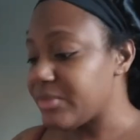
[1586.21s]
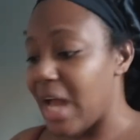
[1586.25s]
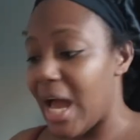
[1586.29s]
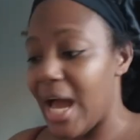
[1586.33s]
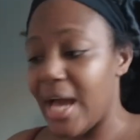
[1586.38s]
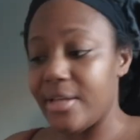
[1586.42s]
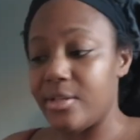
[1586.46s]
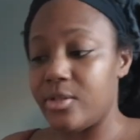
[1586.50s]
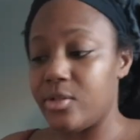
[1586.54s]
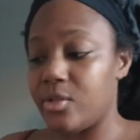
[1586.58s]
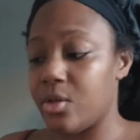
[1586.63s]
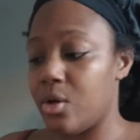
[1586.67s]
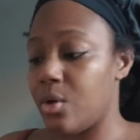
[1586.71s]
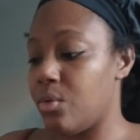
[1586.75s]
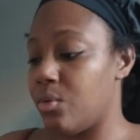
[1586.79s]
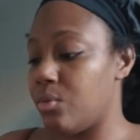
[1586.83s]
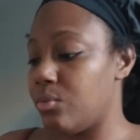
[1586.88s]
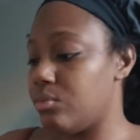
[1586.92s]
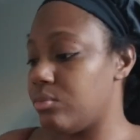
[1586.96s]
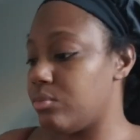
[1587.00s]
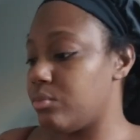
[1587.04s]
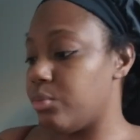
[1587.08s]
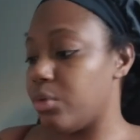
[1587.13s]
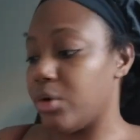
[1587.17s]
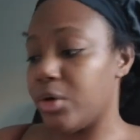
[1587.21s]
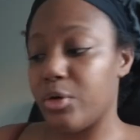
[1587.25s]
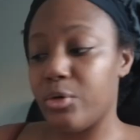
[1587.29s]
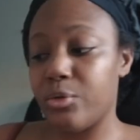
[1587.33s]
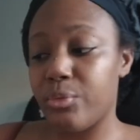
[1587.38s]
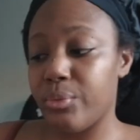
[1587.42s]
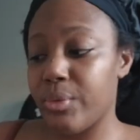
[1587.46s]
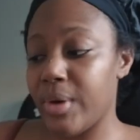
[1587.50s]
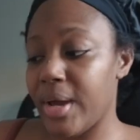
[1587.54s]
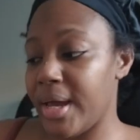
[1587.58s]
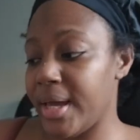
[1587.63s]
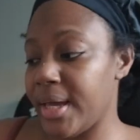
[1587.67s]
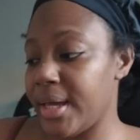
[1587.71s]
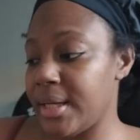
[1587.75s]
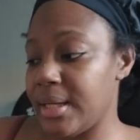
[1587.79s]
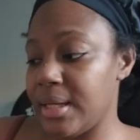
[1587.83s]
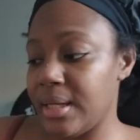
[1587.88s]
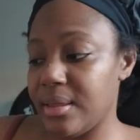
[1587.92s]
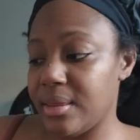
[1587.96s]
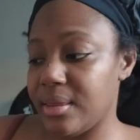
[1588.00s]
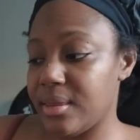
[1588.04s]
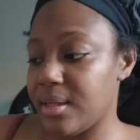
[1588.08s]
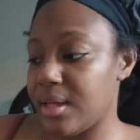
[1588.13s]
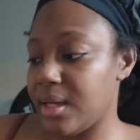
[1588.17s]
I don't regret
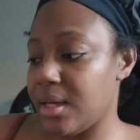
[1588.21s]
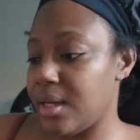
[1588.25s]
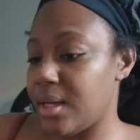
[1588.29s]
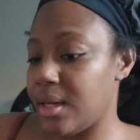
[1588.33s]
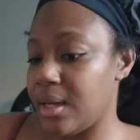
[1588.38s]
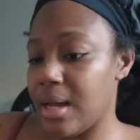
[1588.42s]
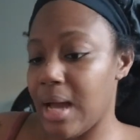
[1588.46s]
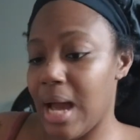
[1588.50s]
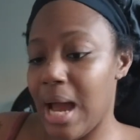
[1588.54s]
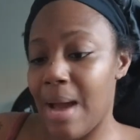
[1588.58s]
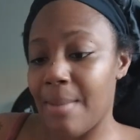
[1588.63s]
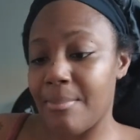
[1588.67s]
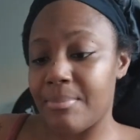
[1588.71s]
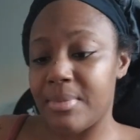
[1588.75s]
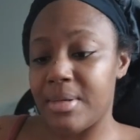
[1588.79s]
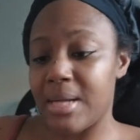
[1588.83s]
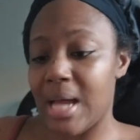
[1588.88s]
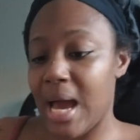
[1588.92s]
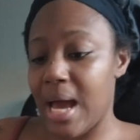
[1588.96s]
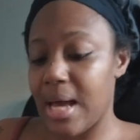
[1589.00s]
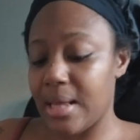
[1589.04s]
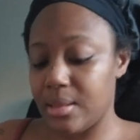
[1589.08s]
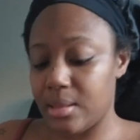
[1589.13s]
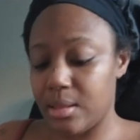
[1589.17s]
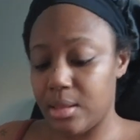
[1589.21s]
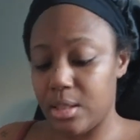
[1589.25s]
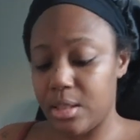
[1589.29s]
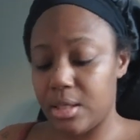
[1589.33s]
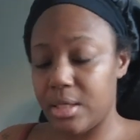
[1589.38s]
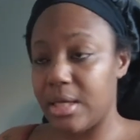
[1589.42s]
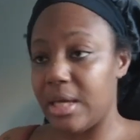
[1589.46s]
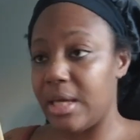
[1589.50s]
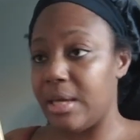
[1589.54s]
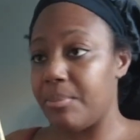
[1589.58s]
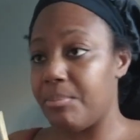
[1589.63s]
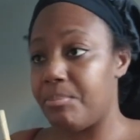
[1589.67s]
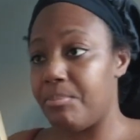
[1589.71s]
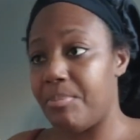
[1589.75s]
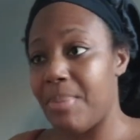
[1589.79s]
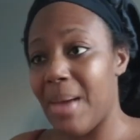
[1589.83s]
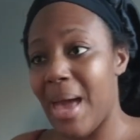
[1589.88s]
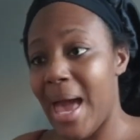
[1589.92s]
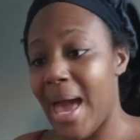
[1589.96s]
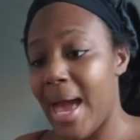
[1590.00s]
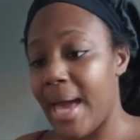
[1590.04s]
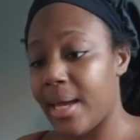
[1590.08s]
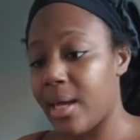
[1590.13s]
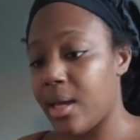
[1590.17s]
anything. I'm not looking
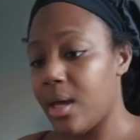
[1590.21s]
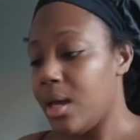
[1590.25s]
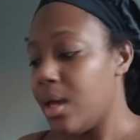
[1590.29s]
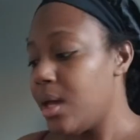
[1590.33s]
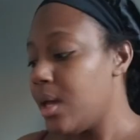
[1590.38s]
back.